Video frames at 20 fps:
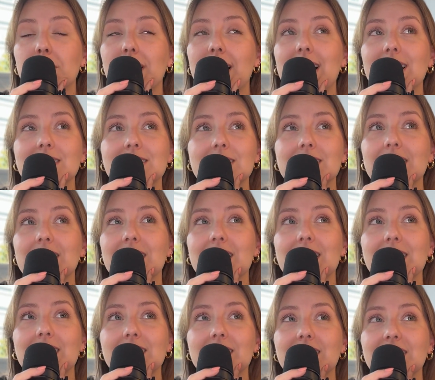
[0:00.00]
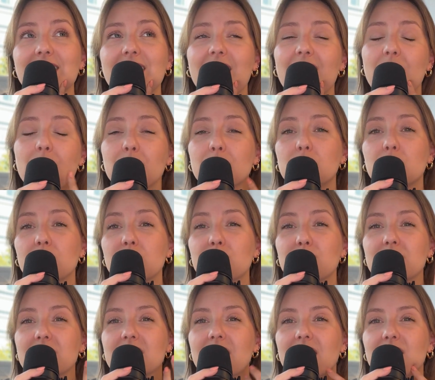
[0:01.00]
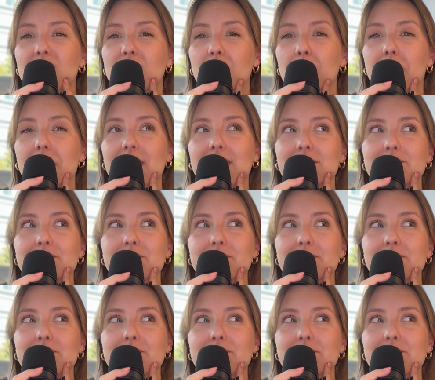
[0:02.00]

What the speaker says: plastic. Yeah, we try to recycle, but